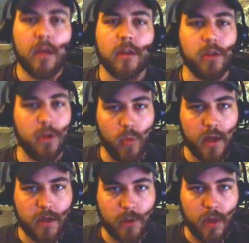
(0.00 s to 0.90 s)
You
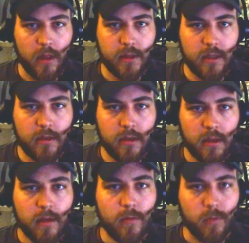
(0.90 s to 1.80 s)
want equality
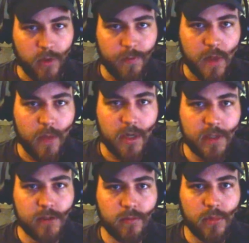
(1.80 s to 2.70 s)
with
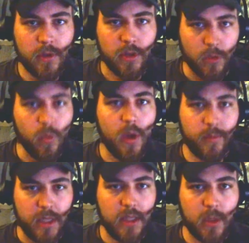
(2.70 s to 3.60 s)
feminism? You want to
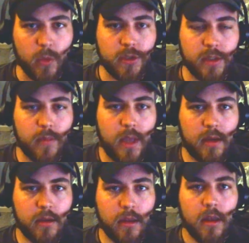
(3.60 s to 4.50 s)
be equal to
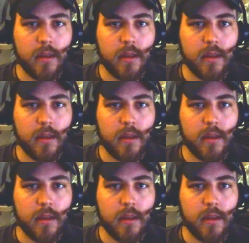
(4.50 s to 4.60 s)
men?